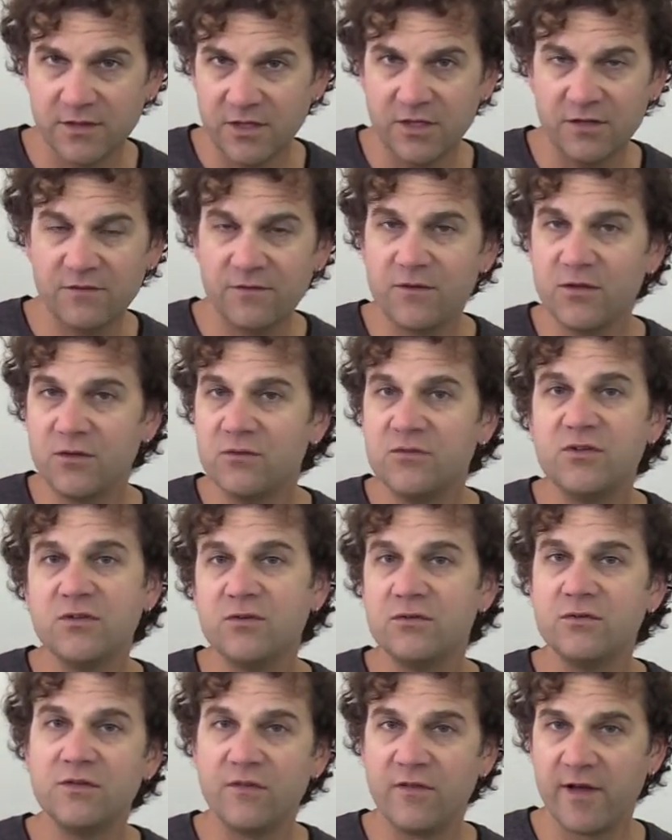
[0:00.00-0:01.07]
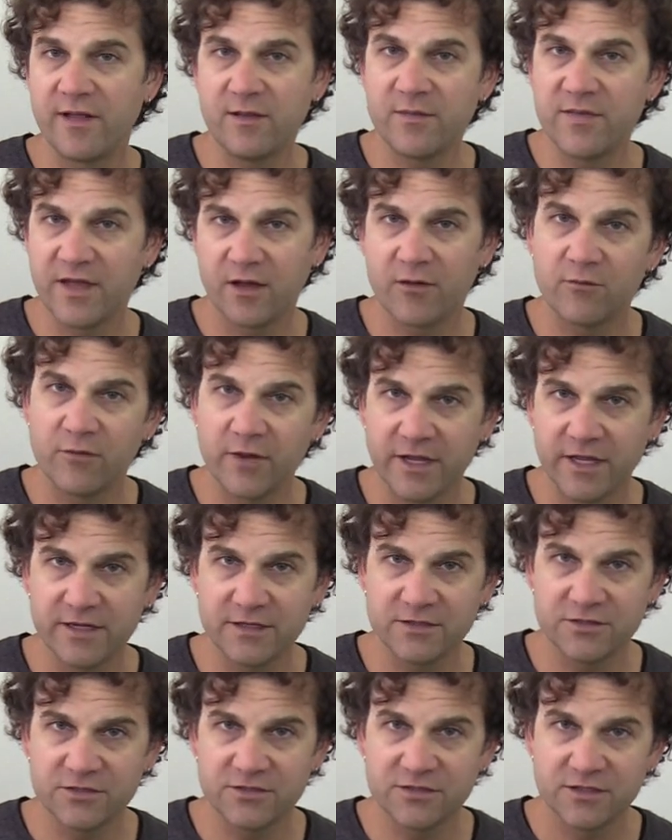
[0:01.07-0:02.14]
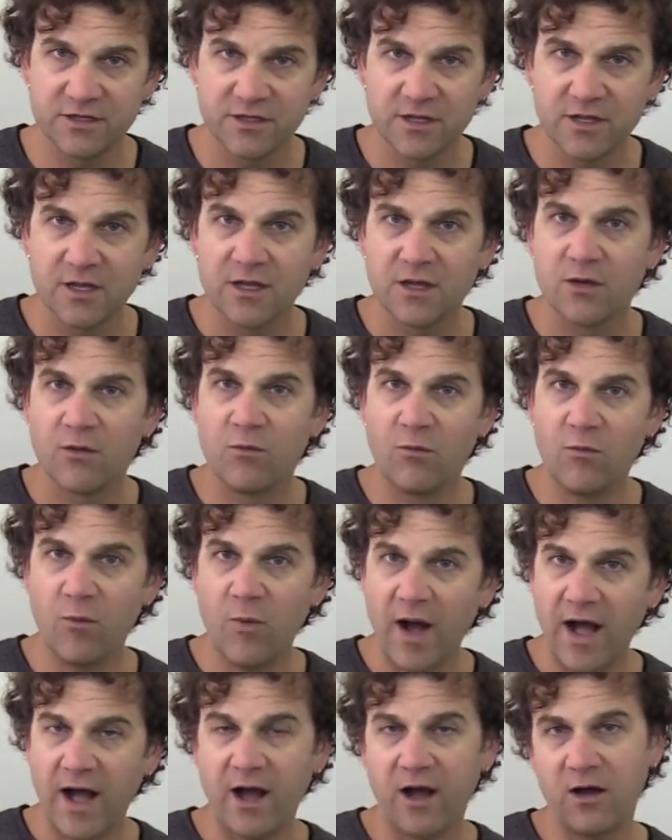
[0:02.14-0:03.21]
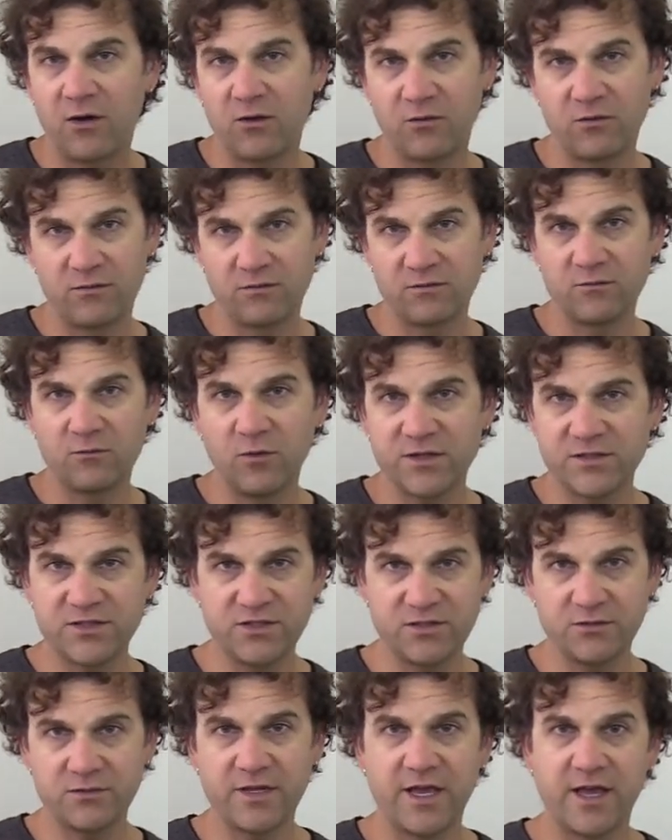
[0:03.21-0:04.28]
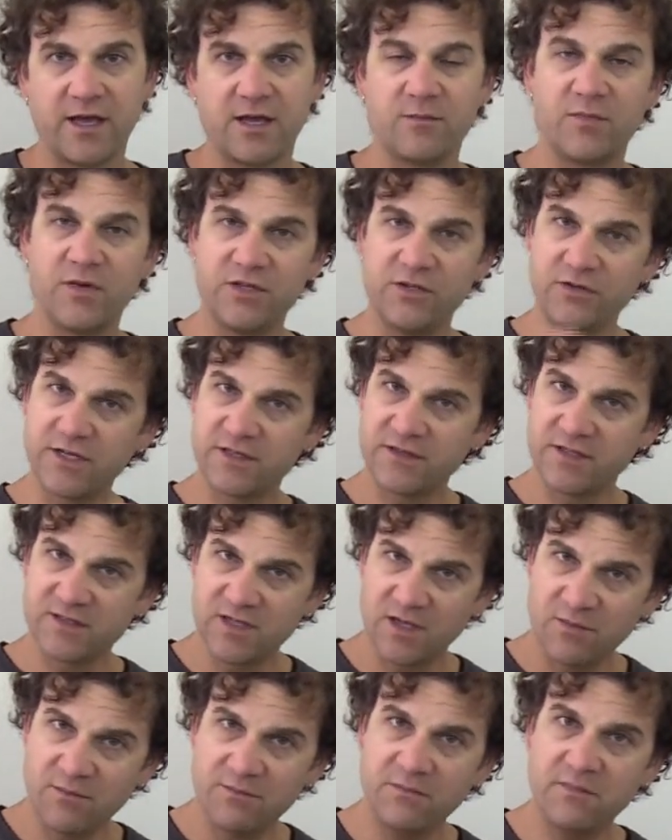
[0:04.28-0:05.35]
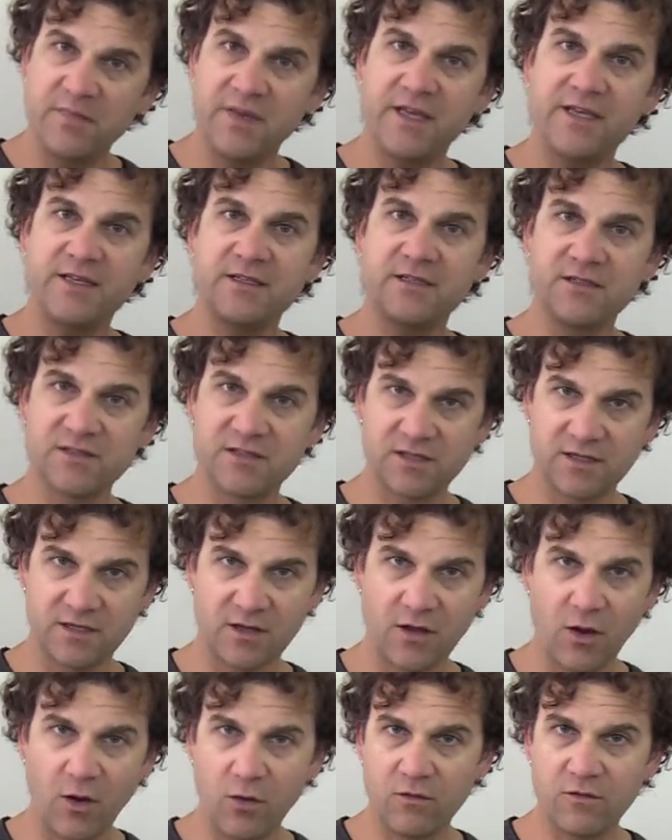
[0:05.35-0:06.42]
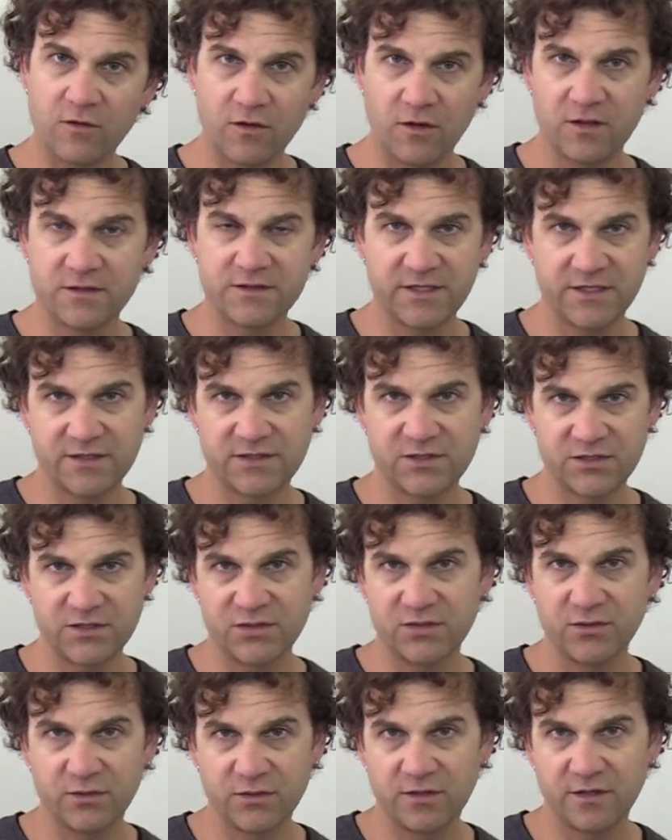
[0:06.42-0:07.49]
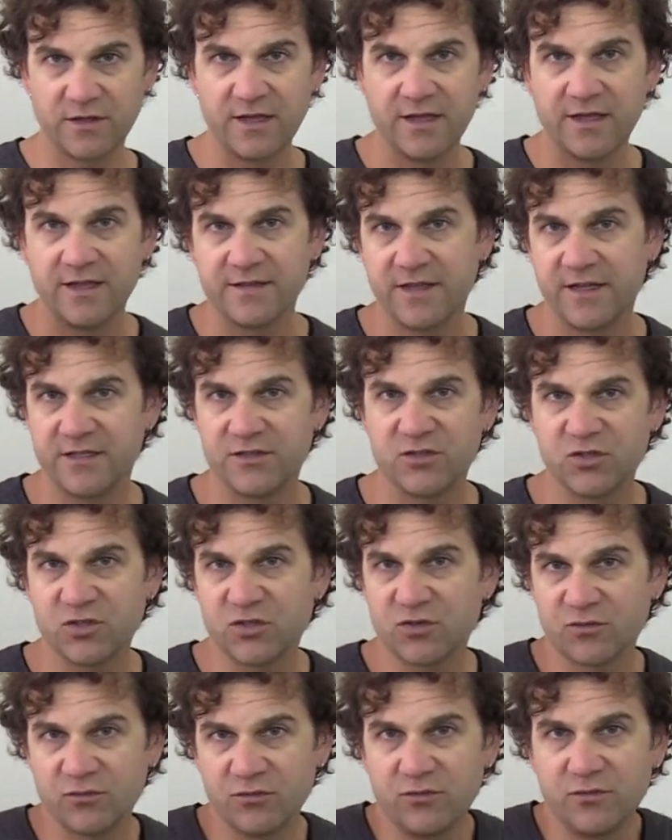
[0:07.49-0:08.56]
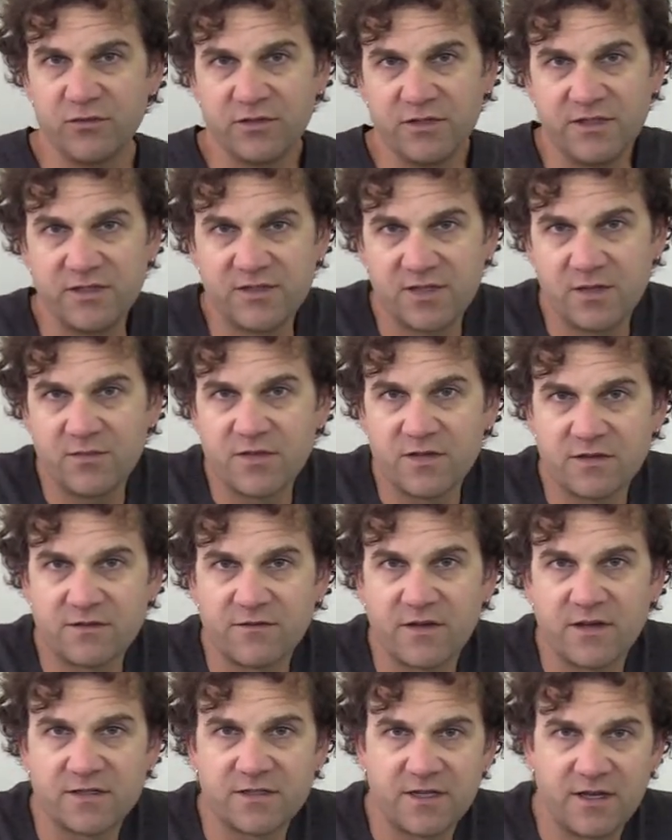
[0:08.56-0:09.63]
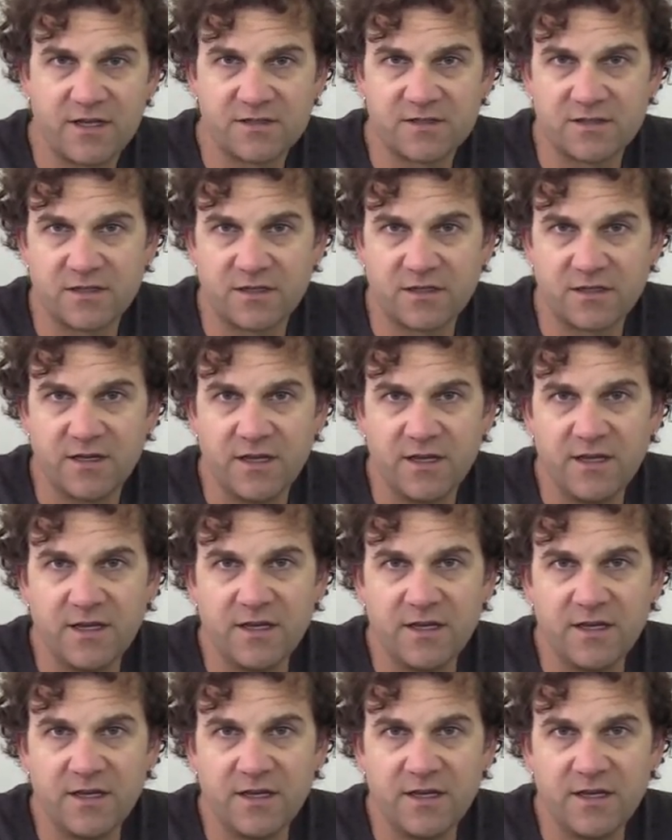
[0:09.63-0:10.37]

develop that range, wow, what do you get? But you get this amazing overall tessitura that is truly something fantastic.